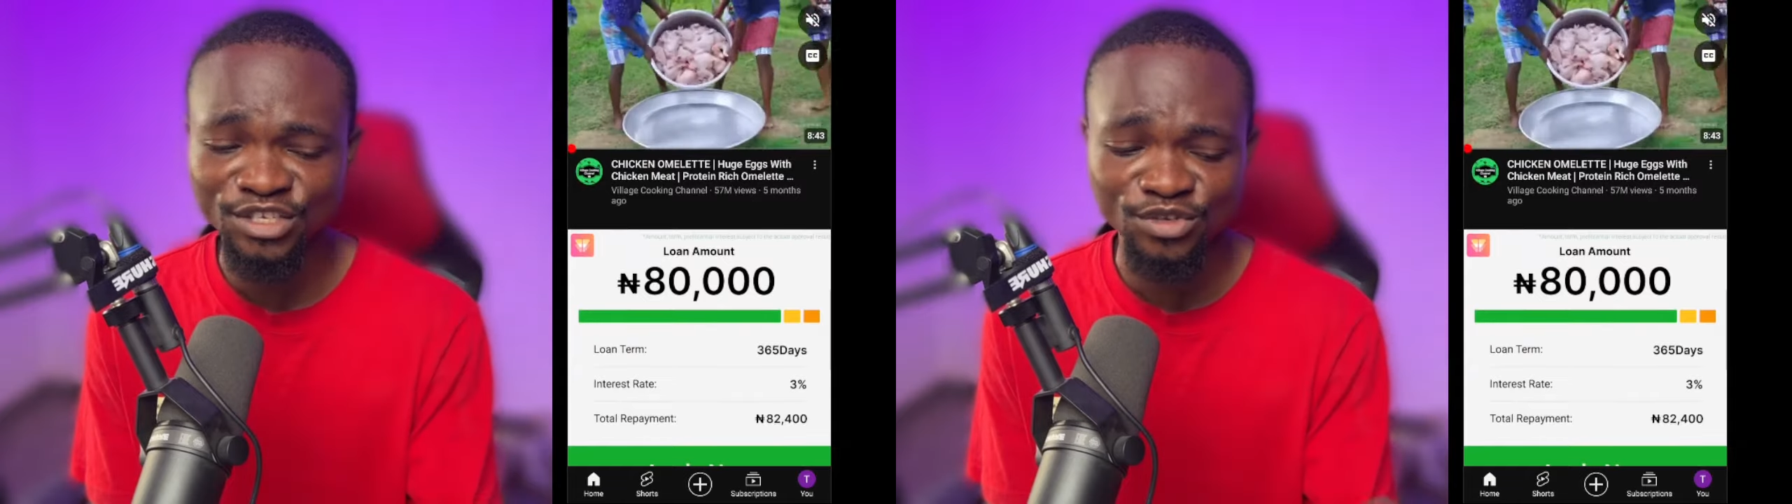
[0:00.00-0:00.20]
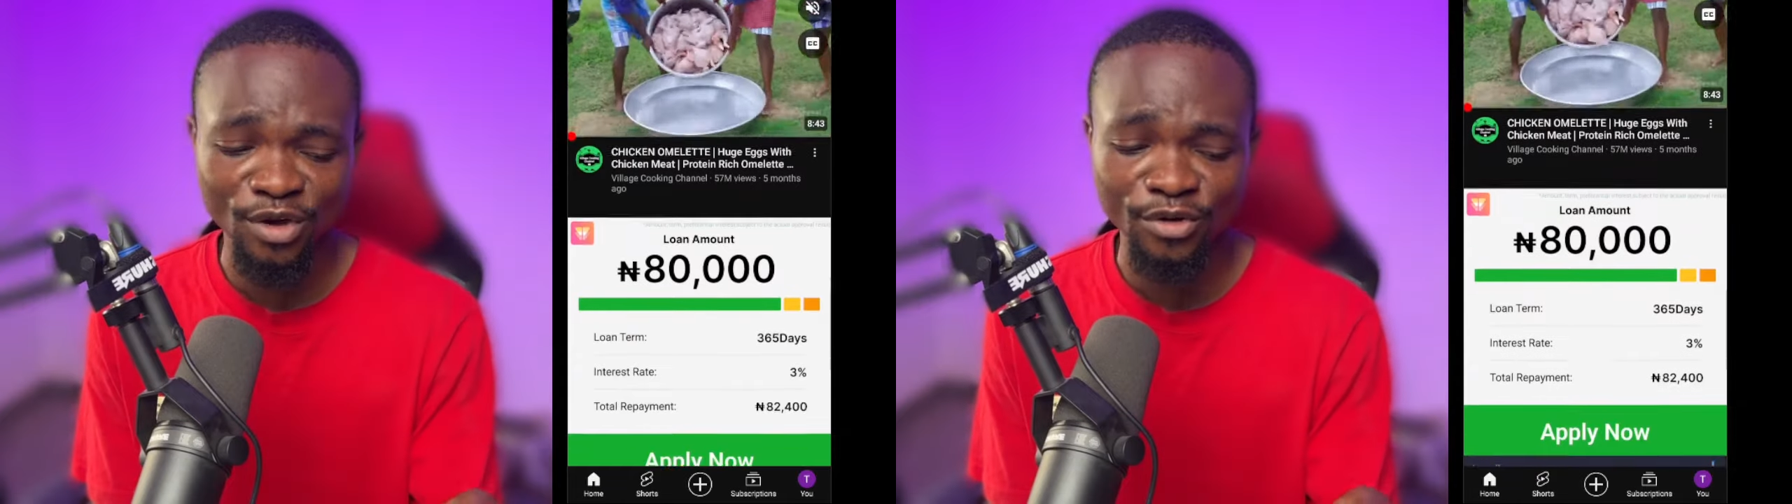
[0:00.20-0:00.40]

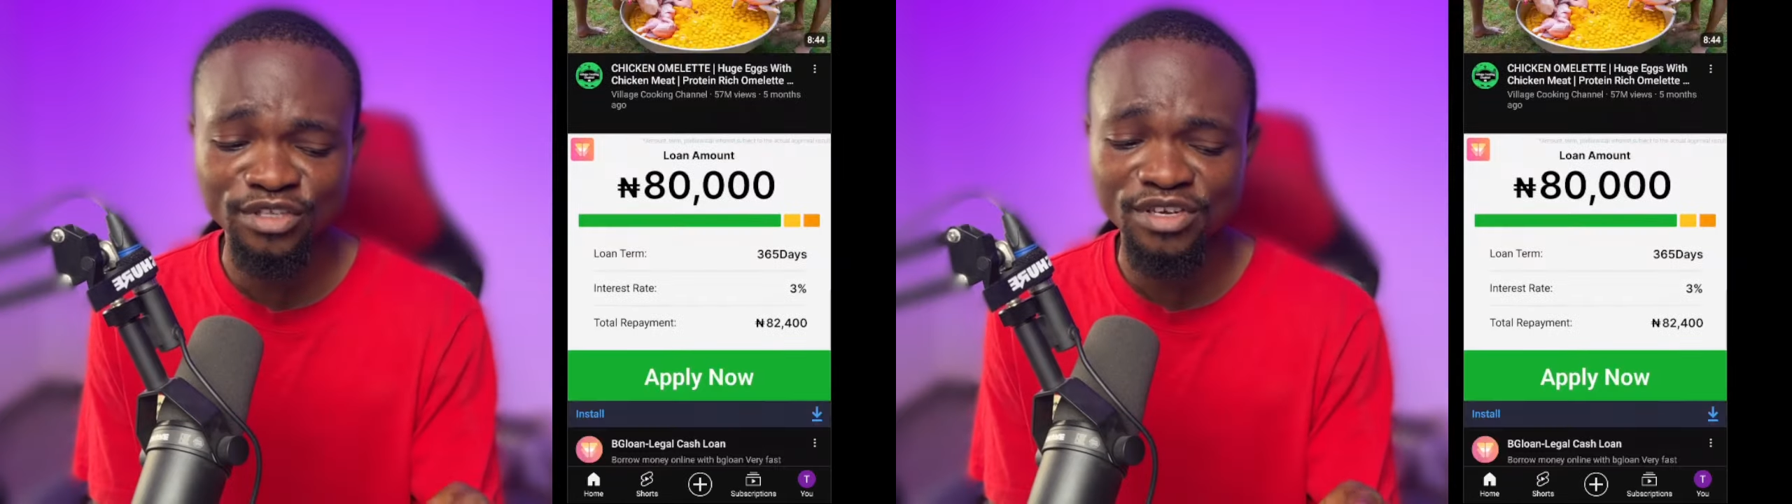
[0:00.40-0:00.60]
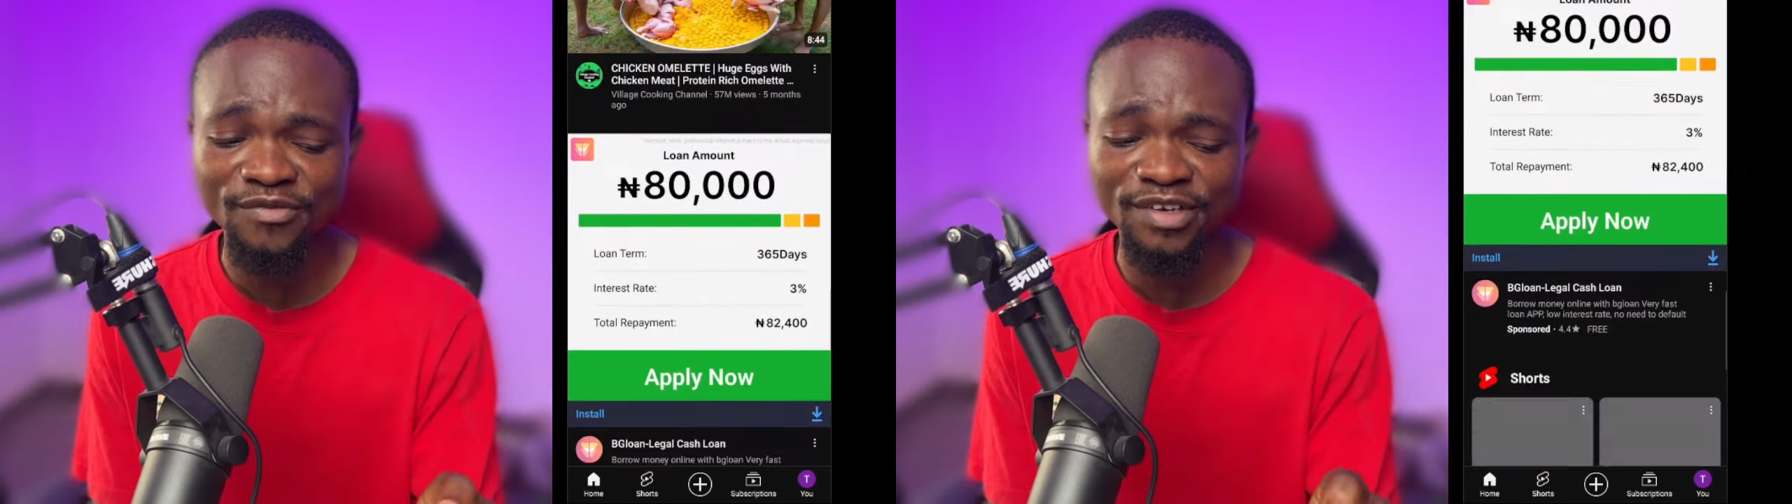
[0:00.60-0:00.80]
you are going
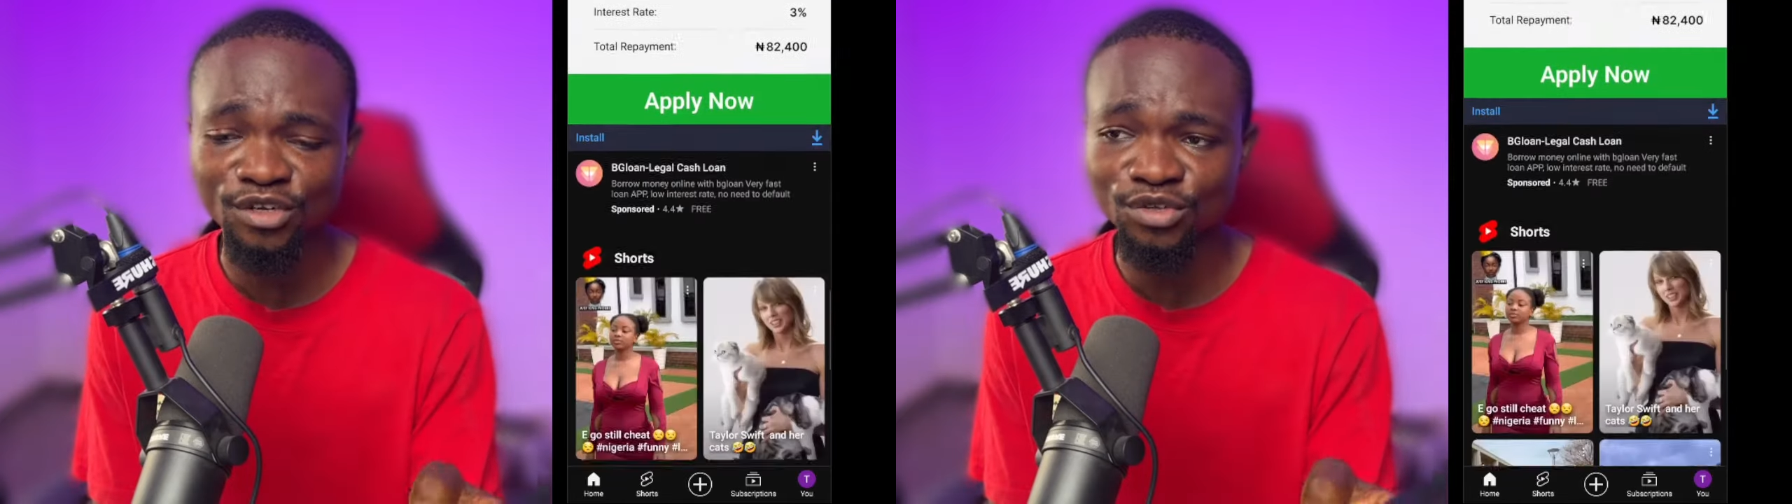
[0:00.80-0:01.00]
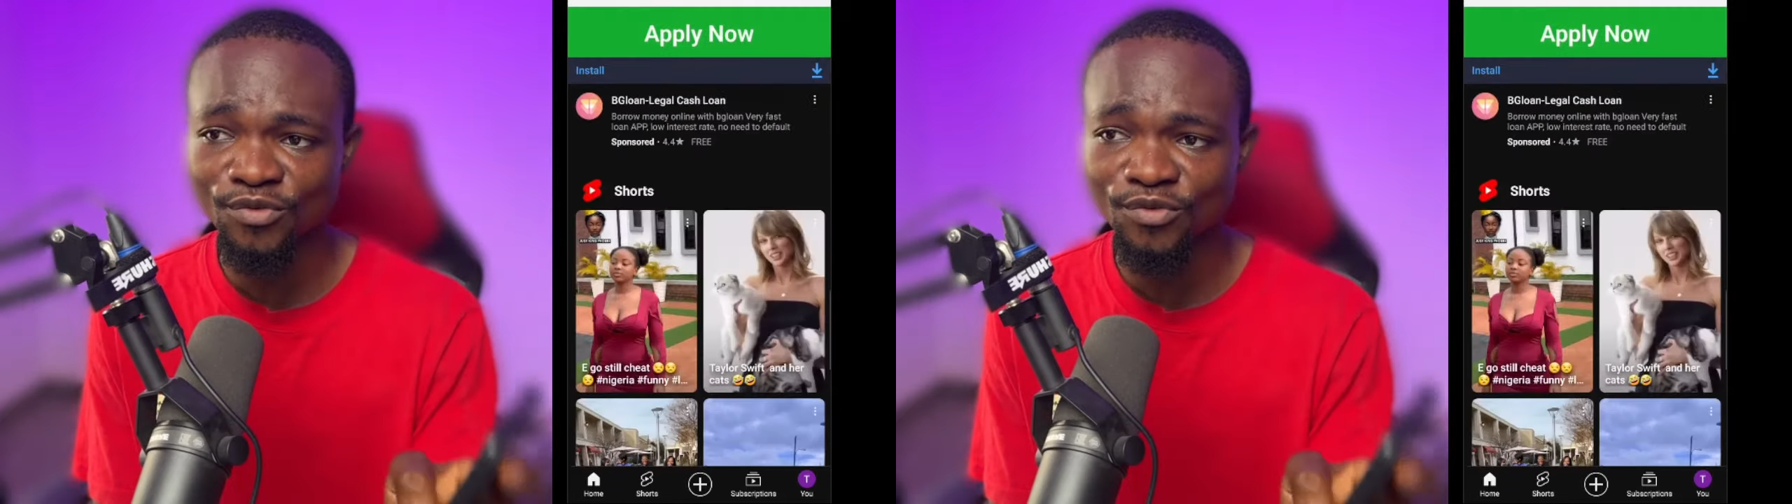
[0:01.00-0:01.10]
to have a lot of